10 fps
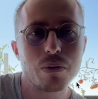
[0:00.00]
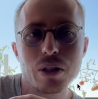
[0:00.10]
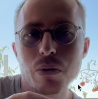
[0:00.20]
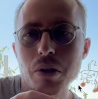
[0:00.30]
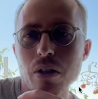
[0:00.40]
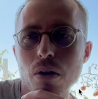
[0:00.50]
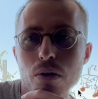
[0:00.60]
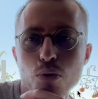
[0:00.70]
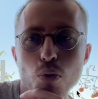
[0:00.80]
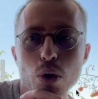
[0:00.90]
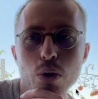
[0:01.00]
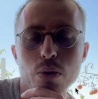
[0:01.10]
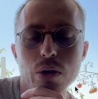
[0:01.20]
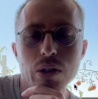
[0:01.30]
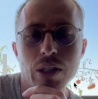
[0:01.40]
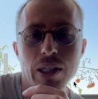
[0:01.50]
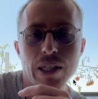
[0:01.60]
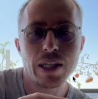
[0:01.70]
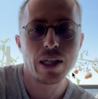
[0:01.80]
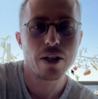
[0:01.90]
which we called Rose.
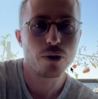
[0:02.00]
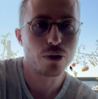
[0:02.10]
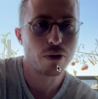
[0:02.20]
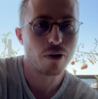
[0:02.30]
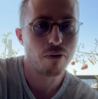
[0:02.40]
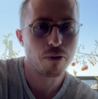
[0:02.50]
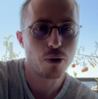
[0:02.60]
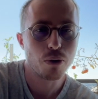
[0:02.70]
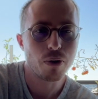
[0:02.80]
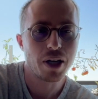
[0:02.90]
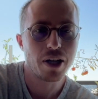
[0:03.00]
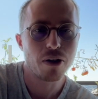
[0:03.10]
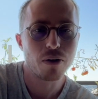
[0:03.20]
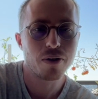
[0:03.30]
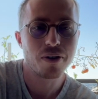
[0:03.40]
And there's a photo right here